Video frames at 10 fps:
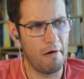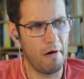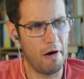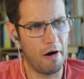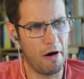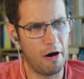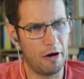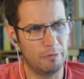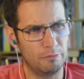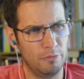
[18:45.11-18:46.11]

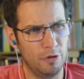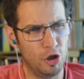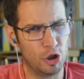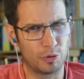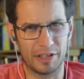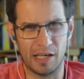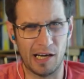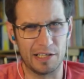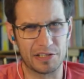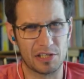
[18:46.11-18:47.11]
look
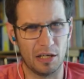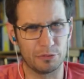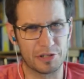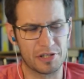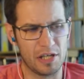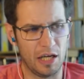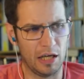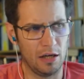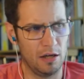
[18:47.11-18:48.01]
nice, I would say.